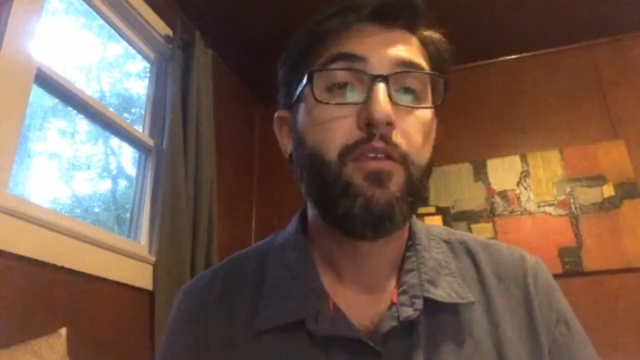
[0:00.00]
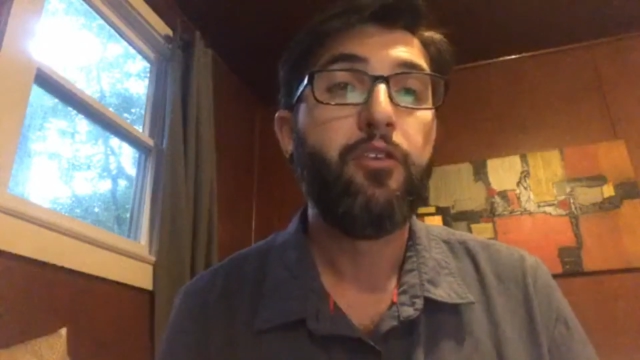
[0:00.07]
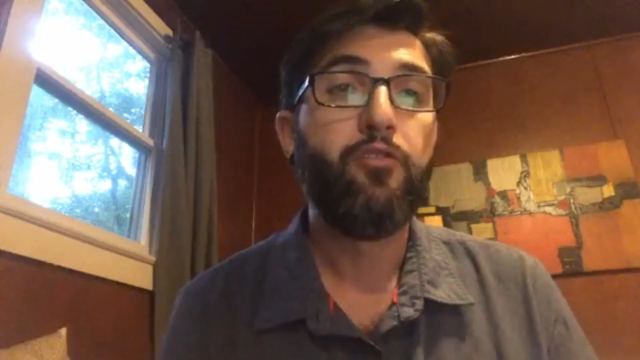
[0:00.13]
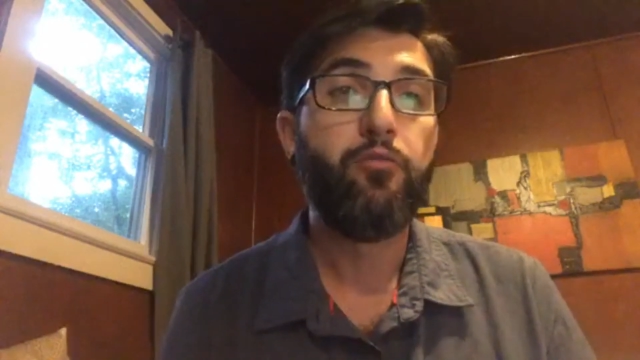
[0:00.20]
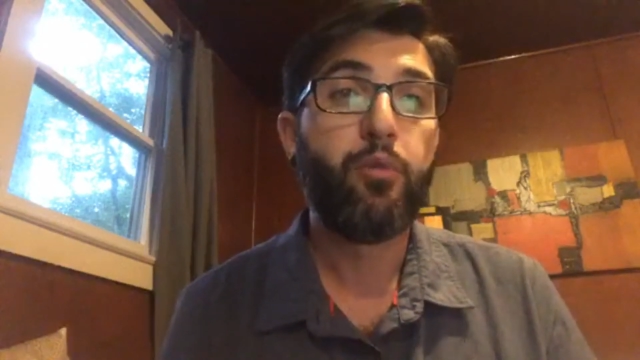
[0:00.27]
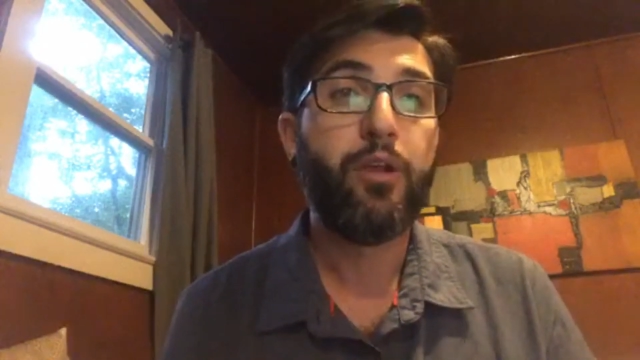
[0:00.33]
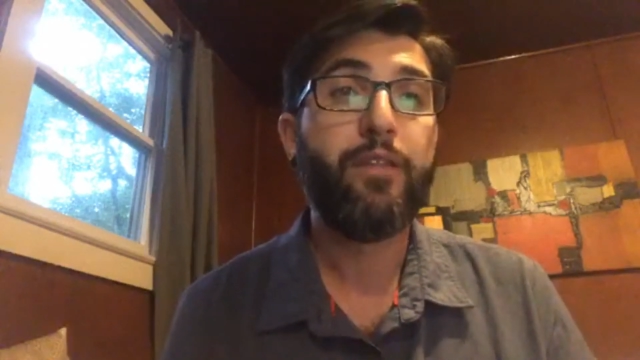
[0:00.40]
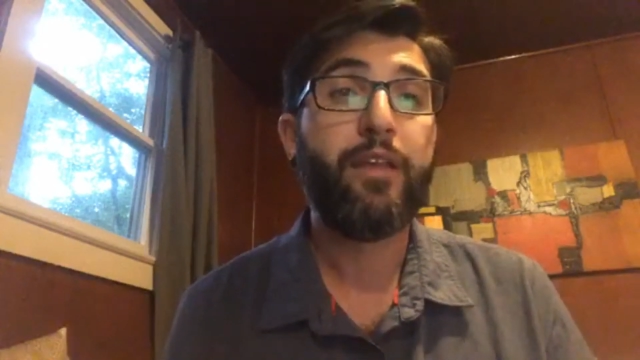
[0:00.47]
You
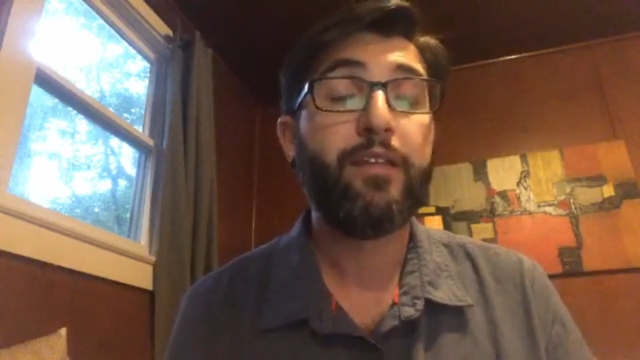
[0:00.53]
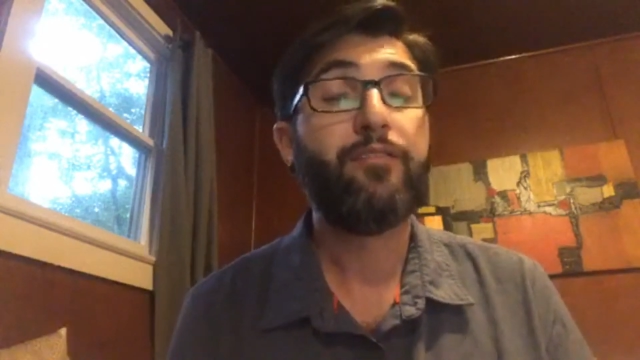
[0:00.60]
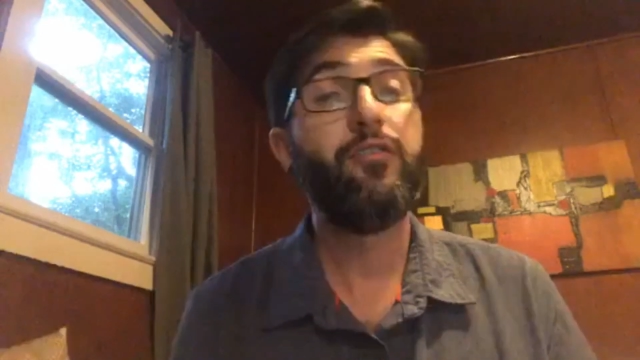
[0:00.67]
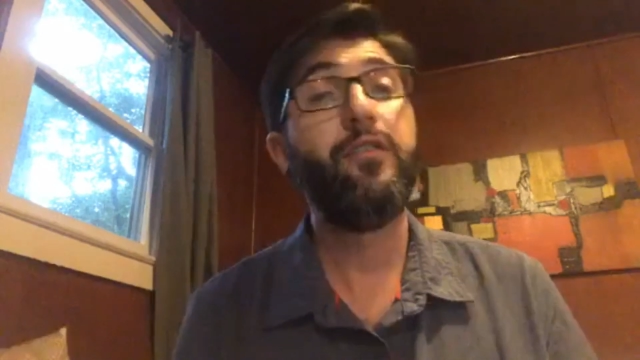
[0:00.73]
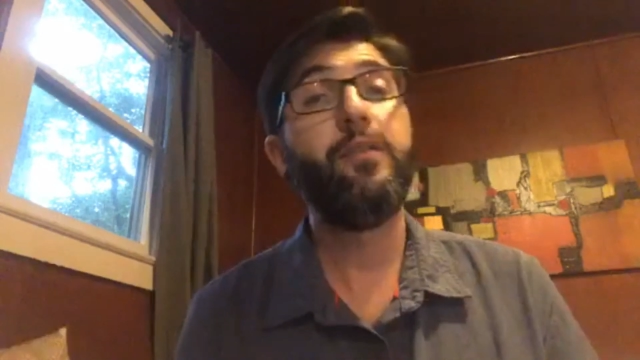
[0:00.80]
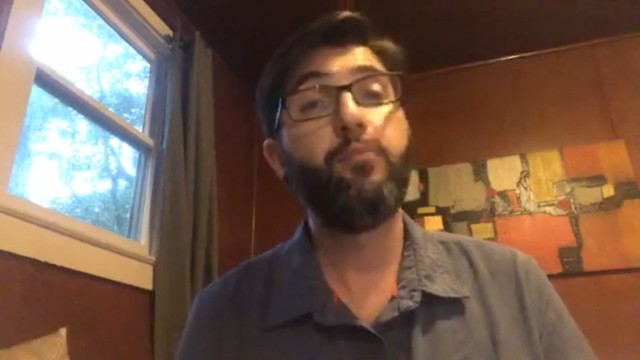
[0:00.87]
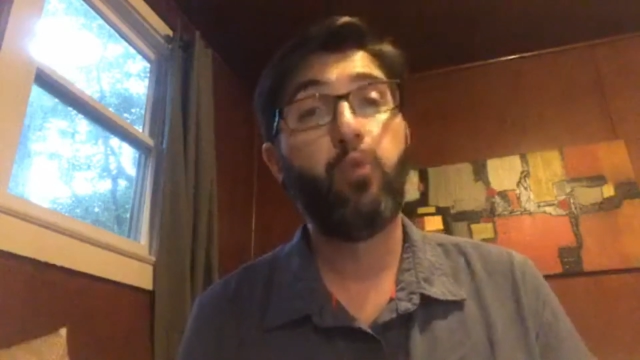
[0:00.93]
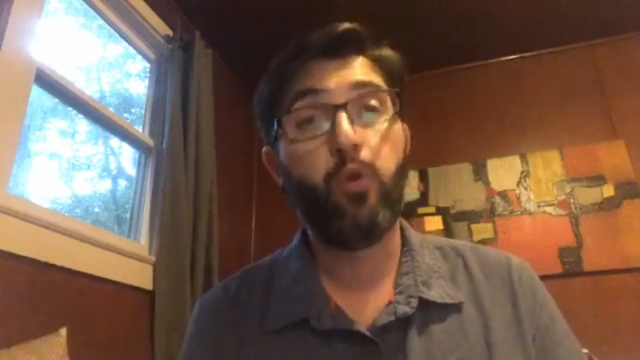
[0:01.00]
bring that to
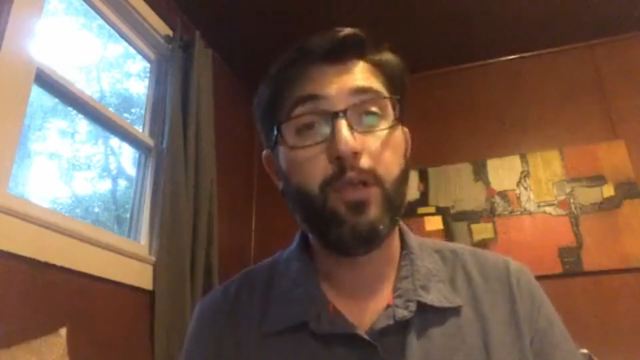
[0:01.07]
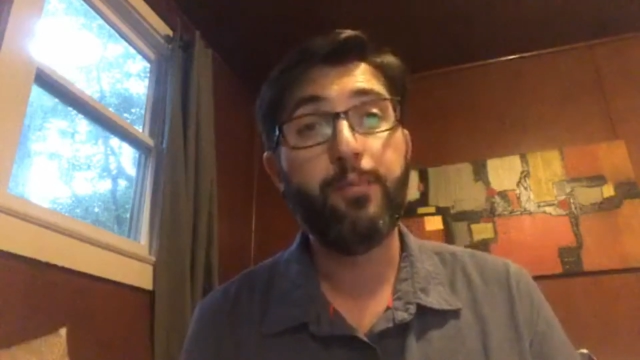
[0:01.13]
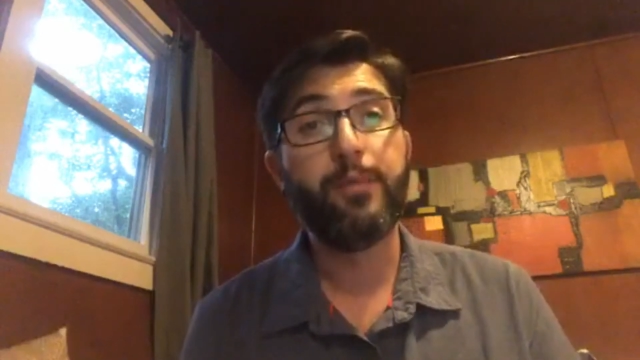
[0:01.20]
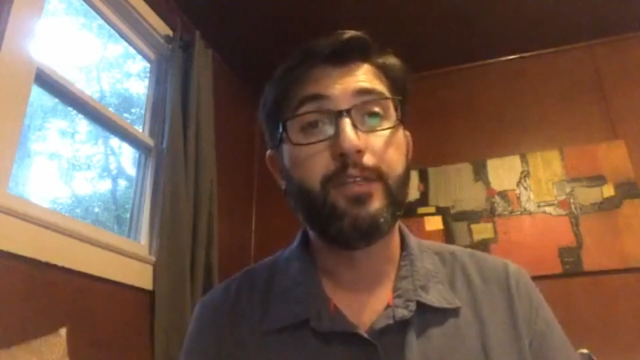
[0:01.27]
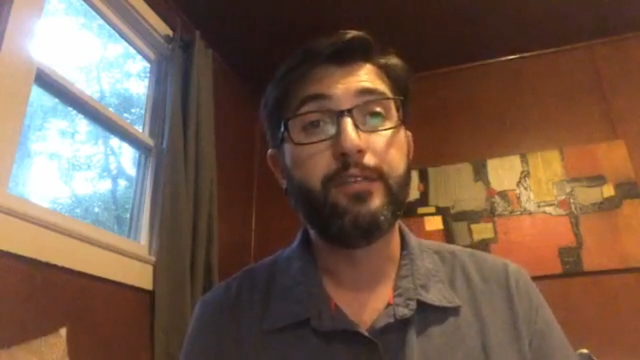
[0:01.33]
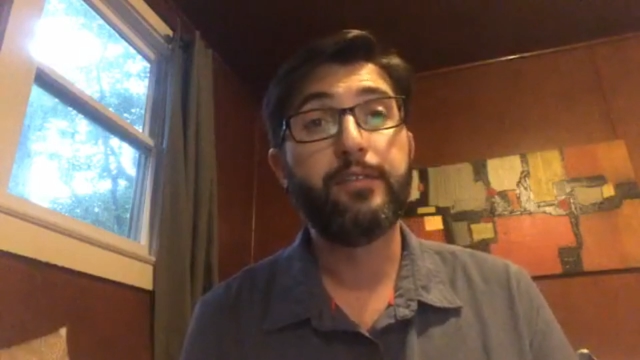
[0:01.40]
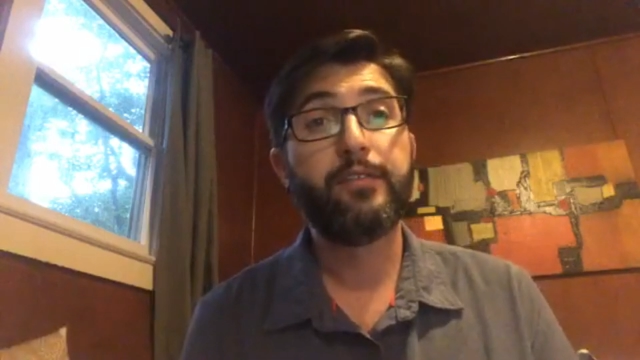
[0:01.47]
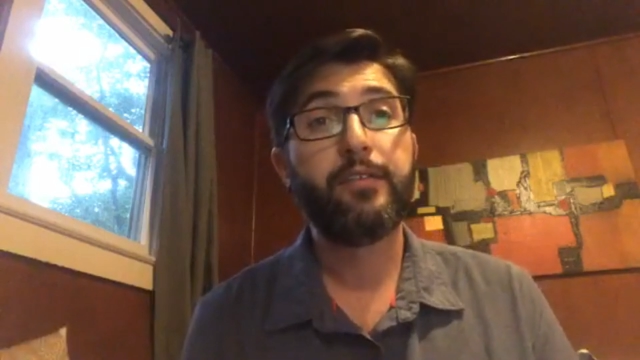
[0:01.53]
the
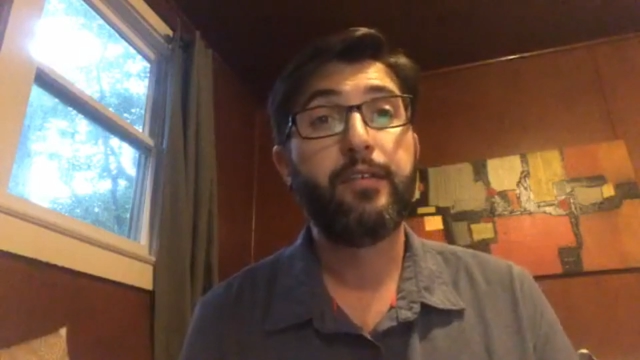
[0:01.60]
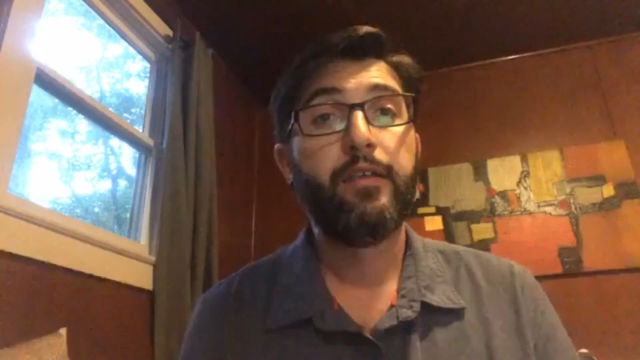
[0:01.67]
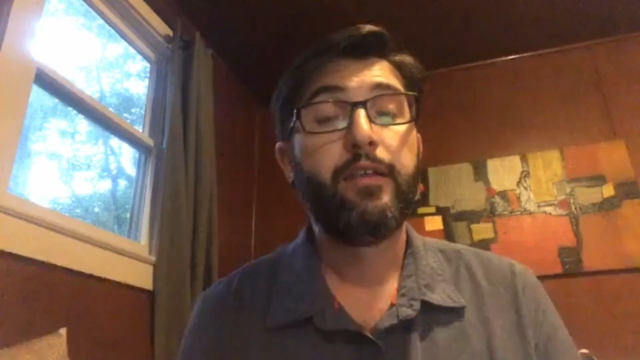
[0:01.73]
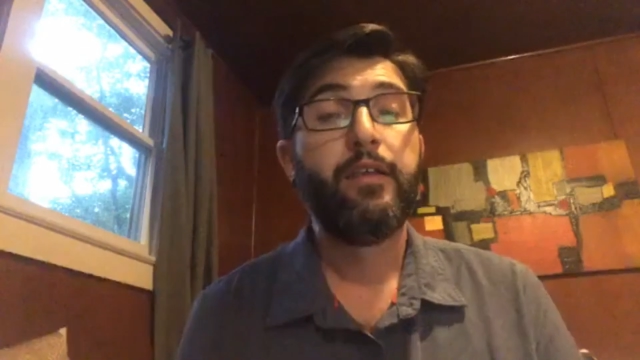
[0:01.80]
appointment